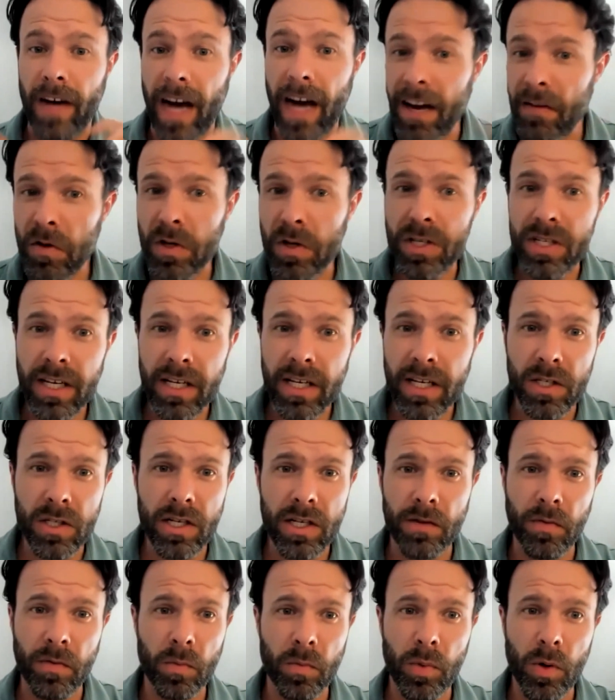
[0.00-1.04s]
5 or 6
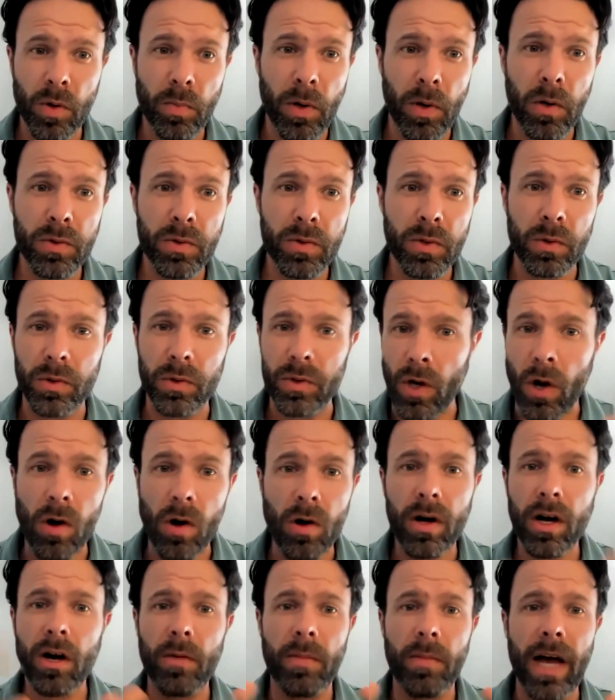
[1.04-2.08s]
different proposals
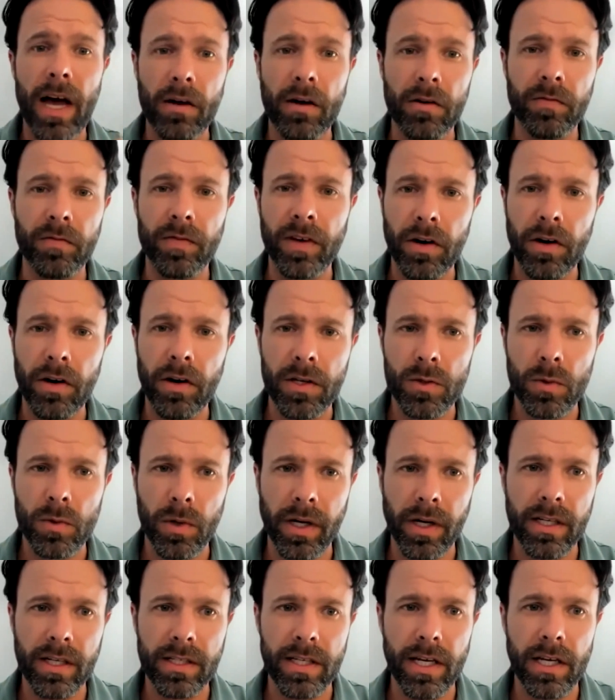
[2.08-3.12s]
all come out of various
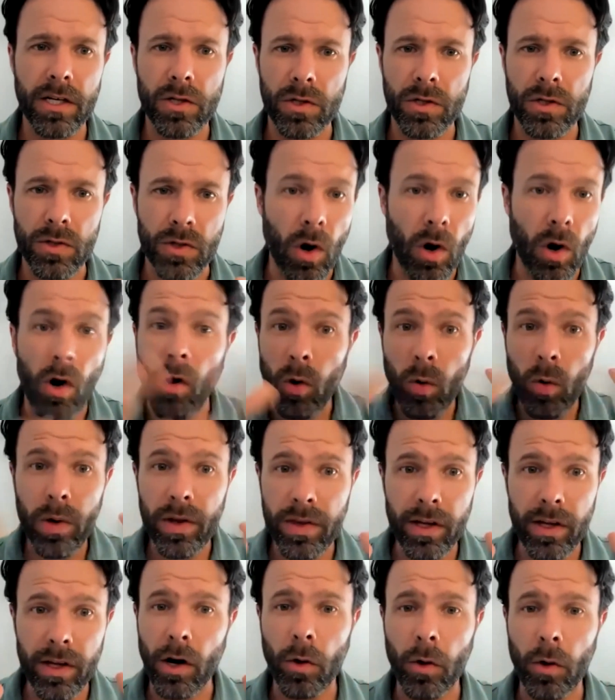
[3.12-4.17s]
organizations all
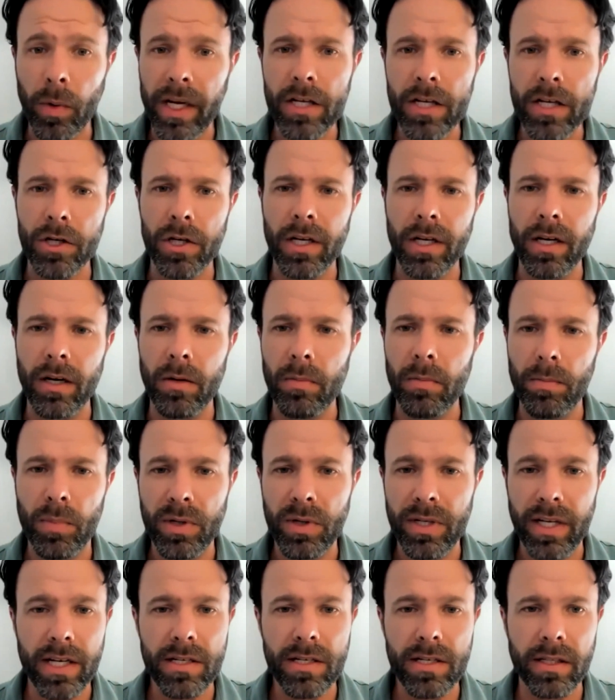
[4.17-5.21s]
within our region and
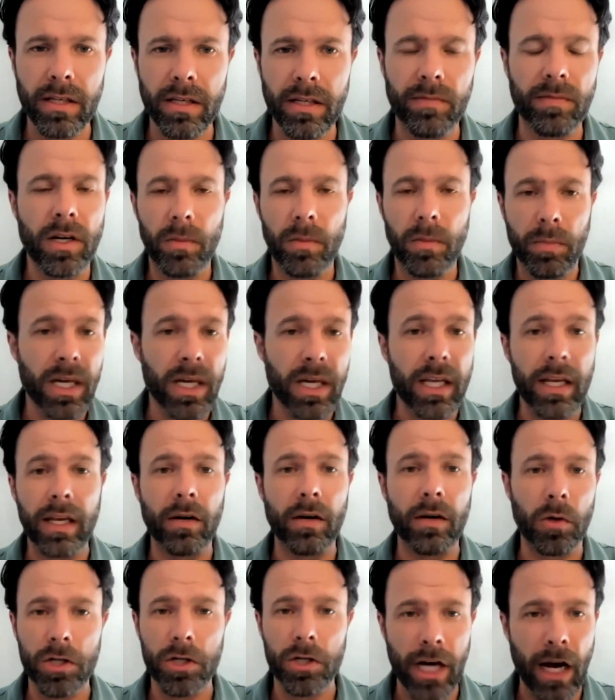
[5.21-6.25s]
potentially
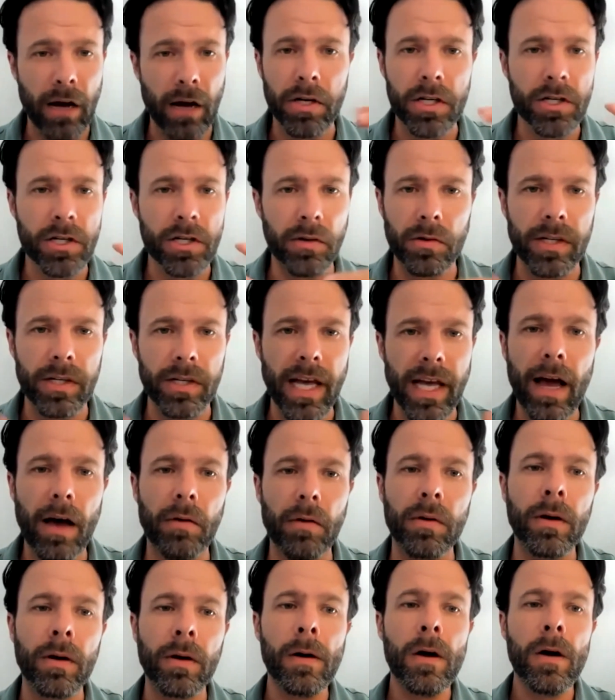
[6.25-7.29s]
compete or shout each other
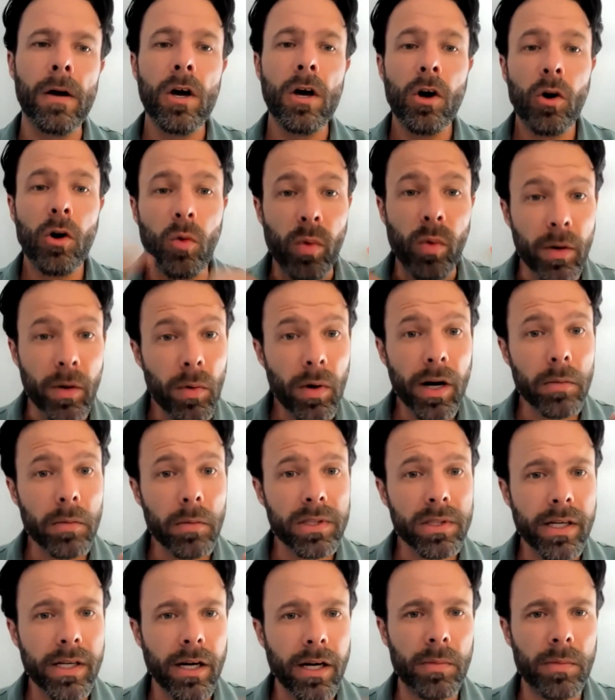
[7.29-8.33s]
down, we were
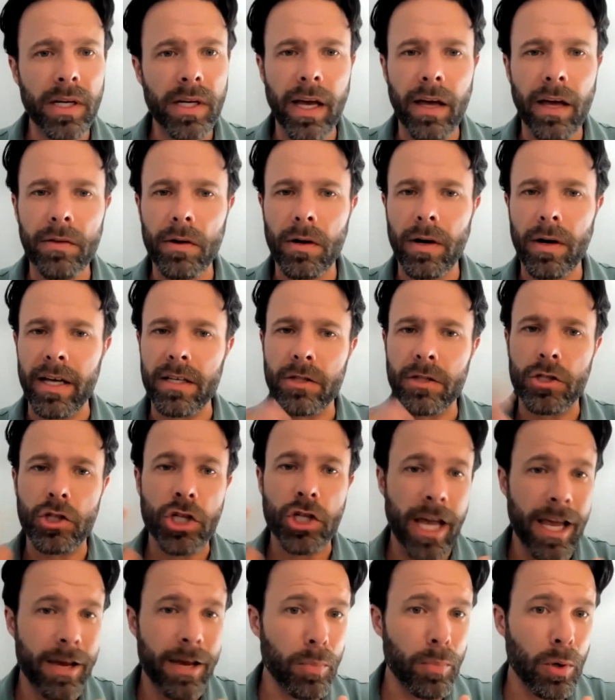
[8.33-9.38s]
able to come together as
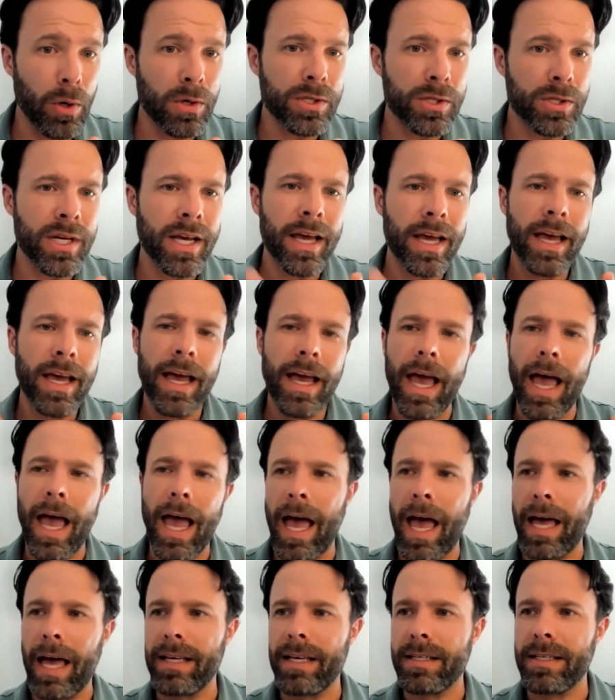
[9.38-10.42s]
chambers,
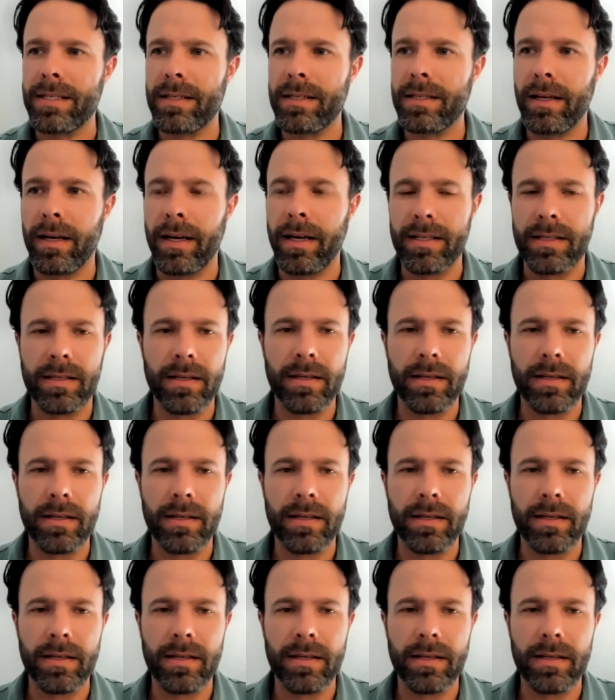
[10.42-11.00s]
as